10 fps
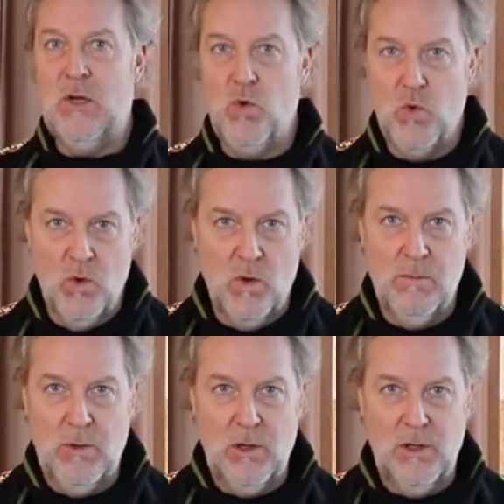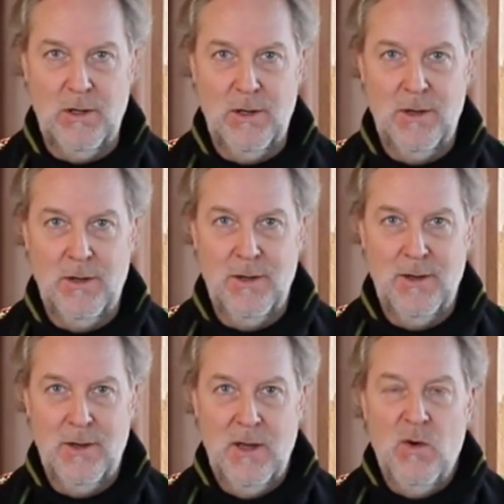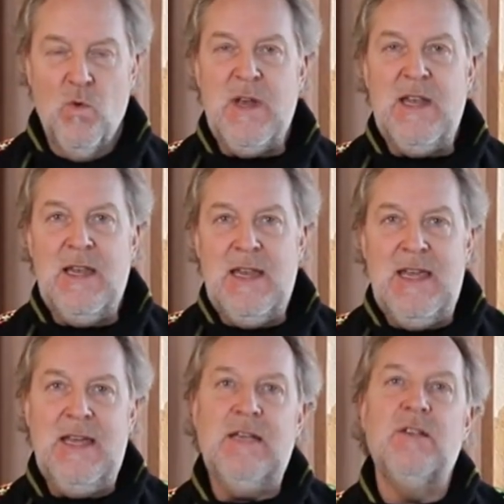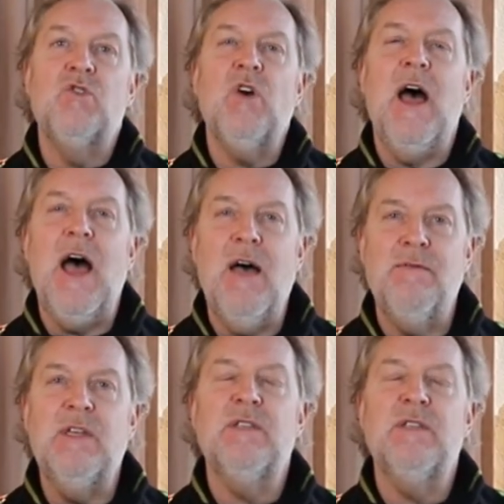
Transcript: the new normal, we need to have